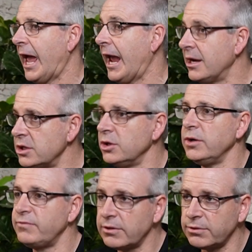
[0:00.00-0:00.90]
And
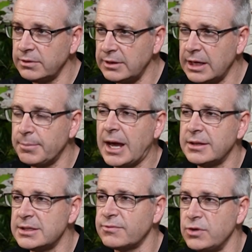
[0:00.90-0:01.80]
if you think about
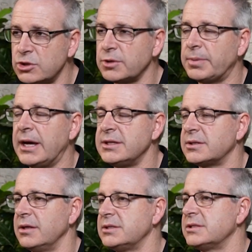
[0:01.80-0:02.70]
this future pace,
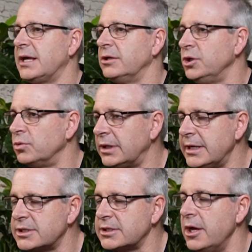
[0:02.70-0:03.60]
though, this is our new
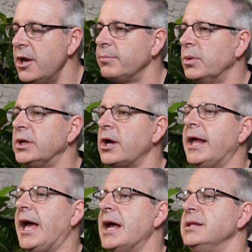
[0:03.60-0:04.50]
release, but we're going
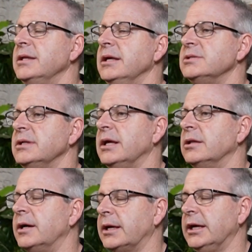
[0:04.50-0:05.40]
to add things in there
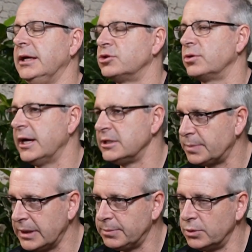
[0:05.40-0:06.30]
like key
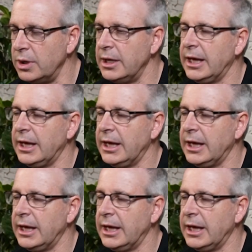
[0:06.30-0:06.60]
tradespeople